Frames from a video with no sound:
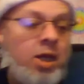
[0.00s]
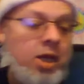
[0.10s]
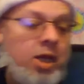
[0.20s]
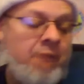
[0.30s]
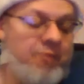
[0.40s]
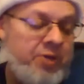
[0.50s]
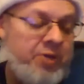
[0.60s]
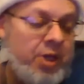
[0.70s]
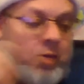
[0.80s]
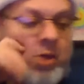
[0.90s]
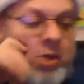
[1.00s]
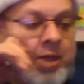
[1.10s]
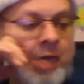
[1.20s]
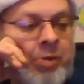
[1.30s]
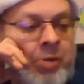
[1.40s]
And for the other one, I
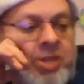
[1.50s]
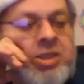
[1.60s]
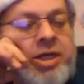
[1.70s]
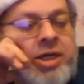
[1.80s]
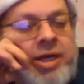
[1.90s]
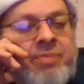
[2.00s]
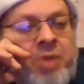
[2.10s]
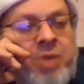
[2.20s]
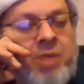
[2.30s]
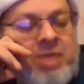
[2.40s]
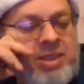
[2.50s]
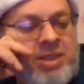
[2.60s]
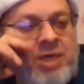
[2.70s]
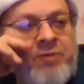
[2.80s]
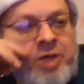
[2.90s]
went in today and bought
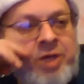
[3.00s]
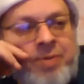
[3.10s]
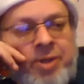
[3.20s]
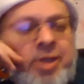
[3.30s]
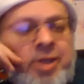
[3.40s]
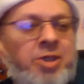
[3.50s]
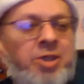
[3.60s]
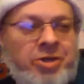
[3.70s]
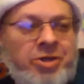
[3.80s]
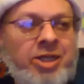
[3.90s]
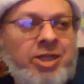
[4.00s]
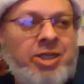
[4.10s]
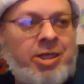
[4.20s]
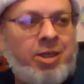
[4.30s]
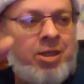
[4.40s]
myself a couple of energy drinks and
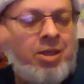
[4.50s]
a